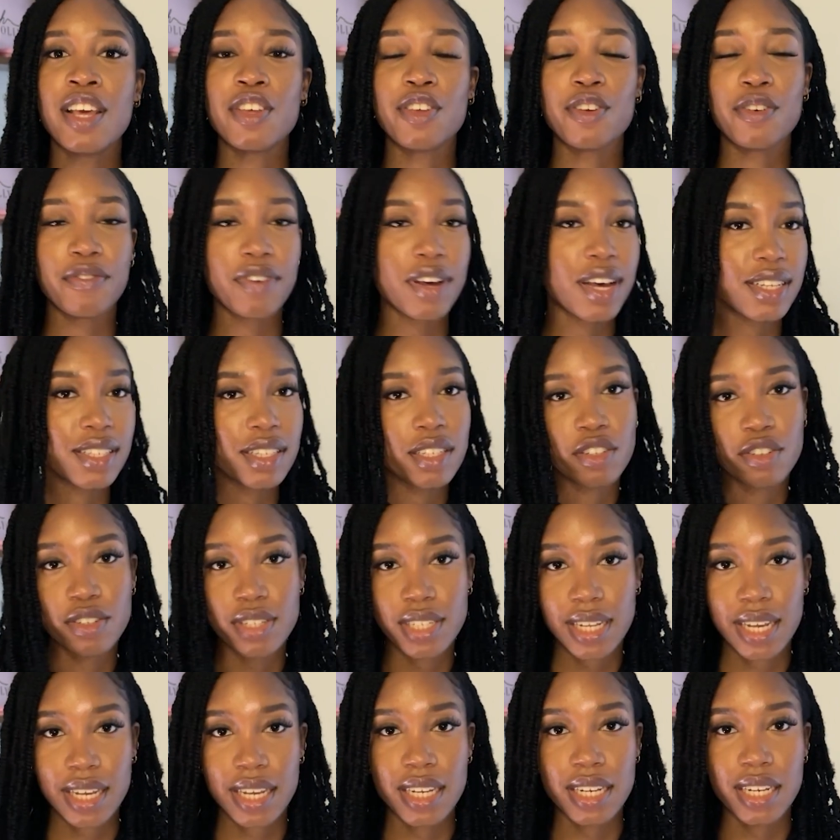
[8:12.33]
your first and your
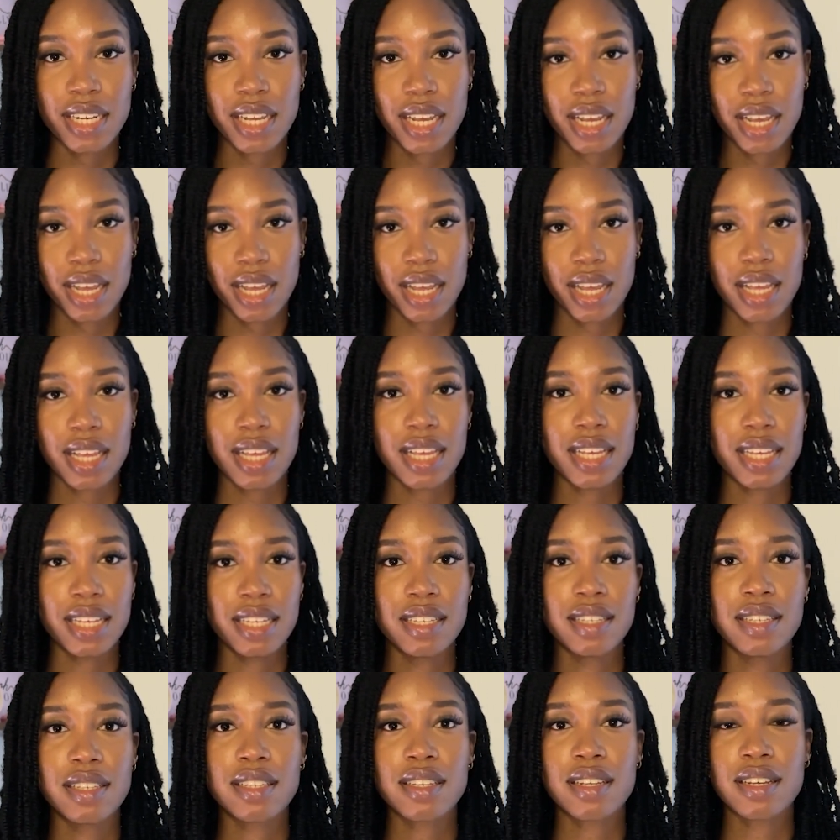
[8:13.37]
second year
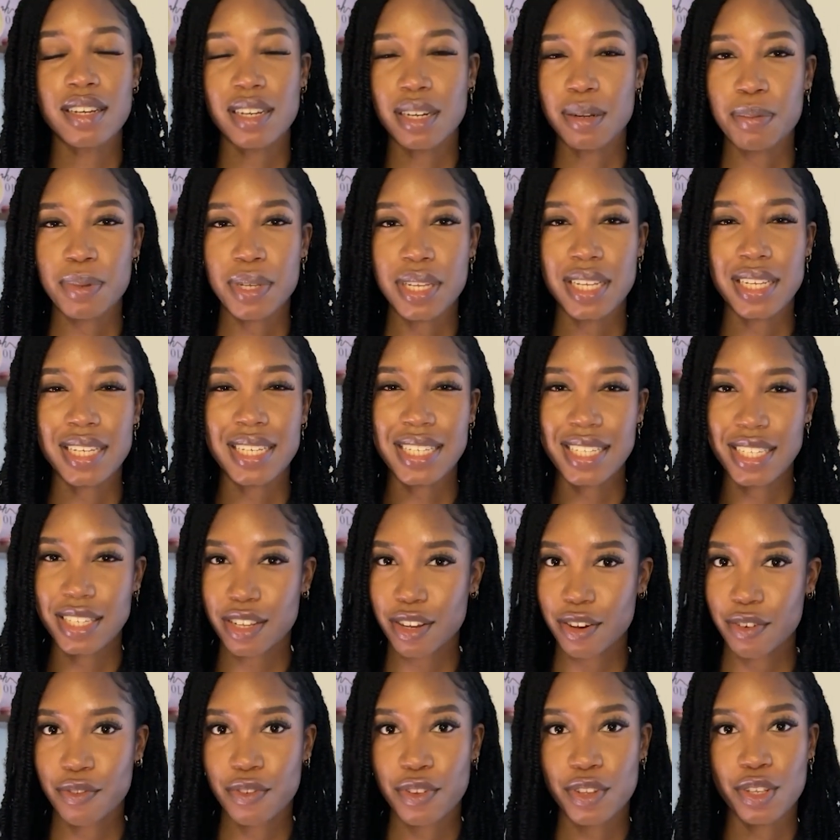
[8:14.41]
is going to be
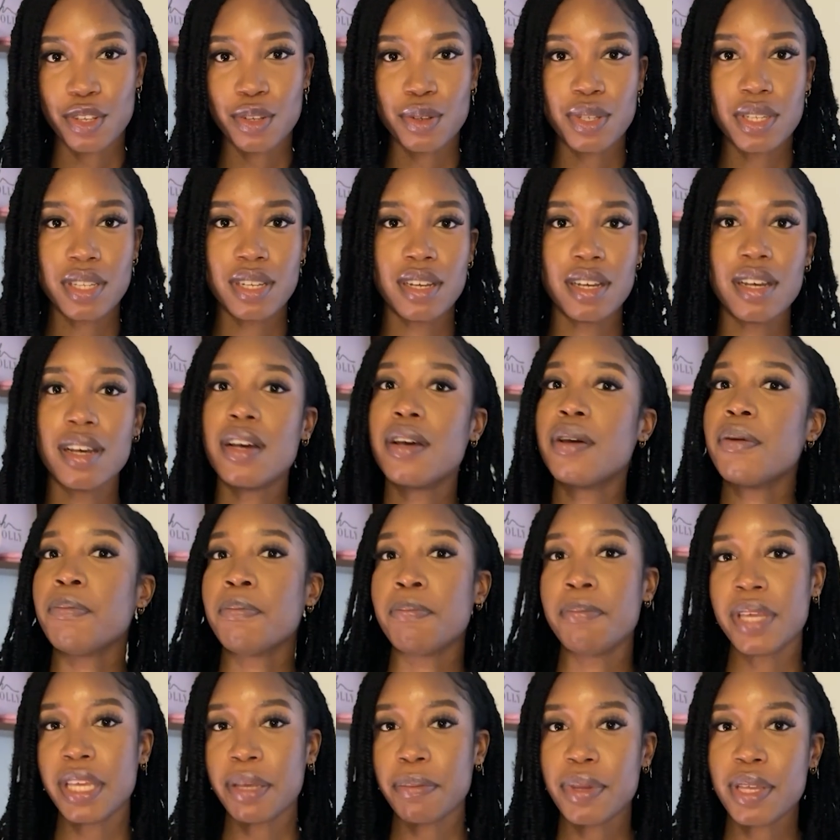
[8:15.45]
easier for you to
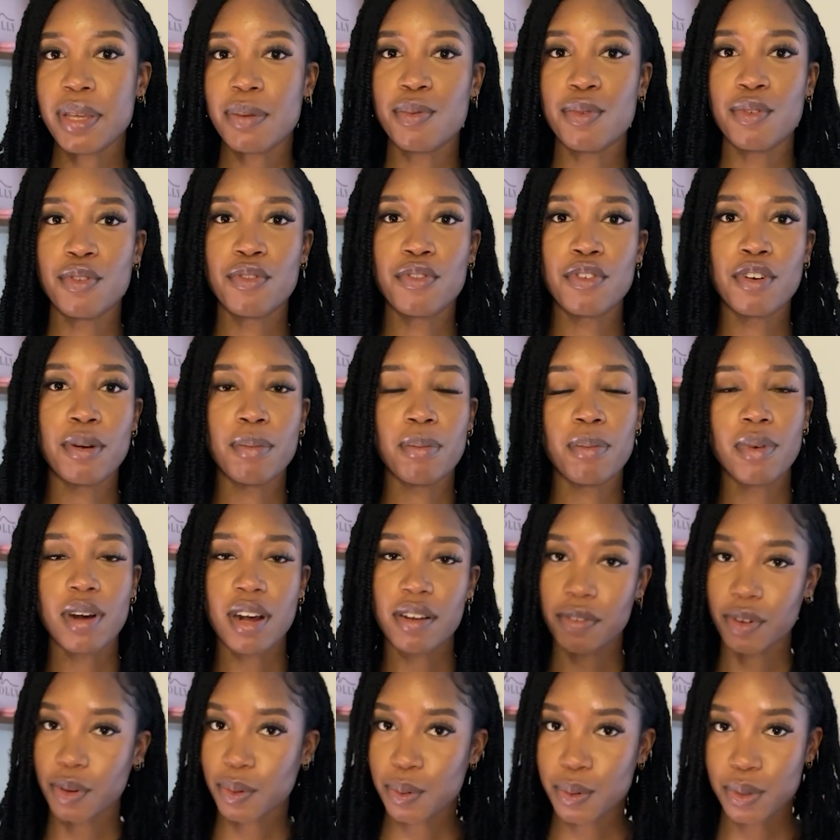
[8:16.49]
meet people from
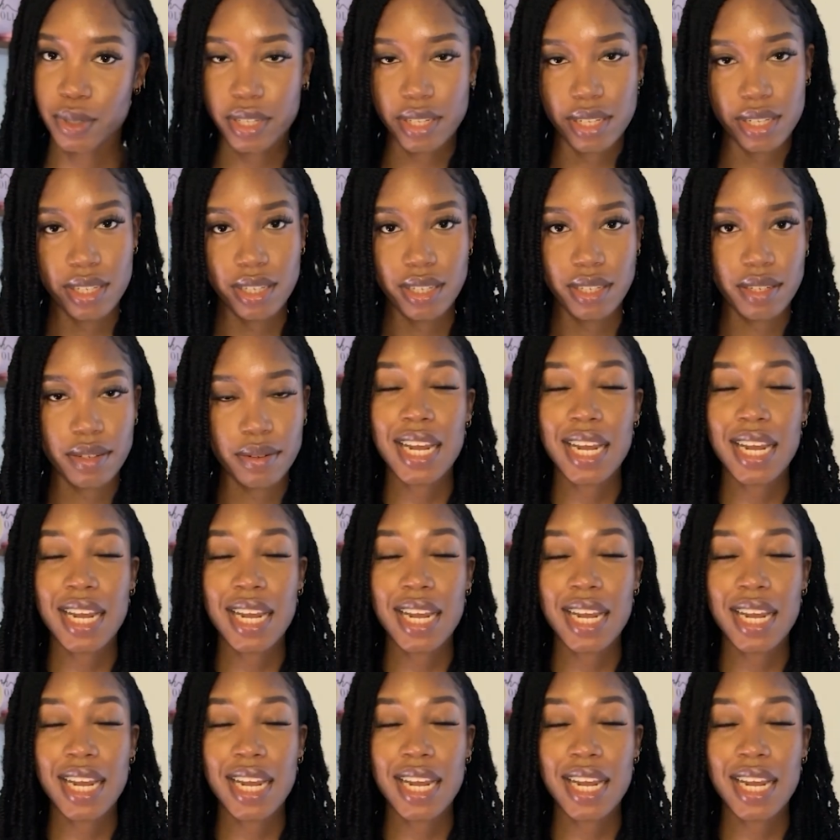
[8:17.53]
other courses.